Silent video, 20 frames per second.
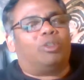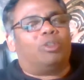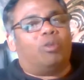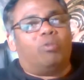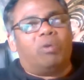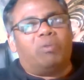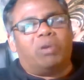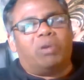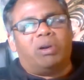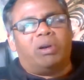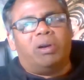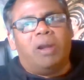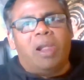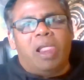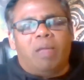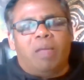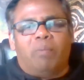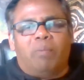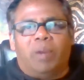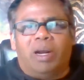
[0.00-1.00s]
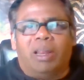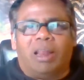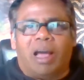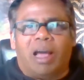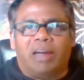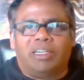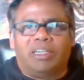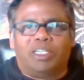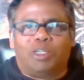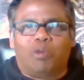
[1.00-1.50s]
So we would be
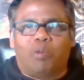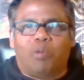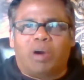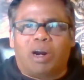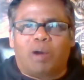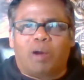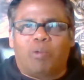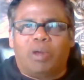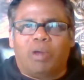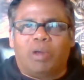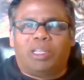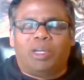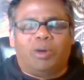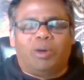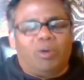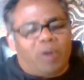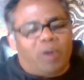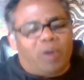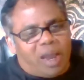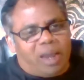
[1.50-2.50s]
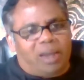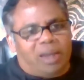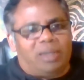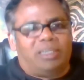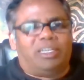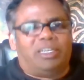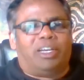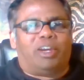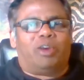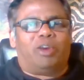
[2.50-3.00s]
delighted to work with you
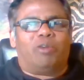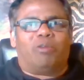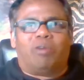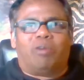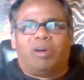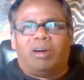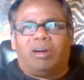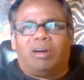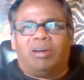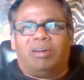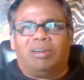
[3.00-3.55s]
and take your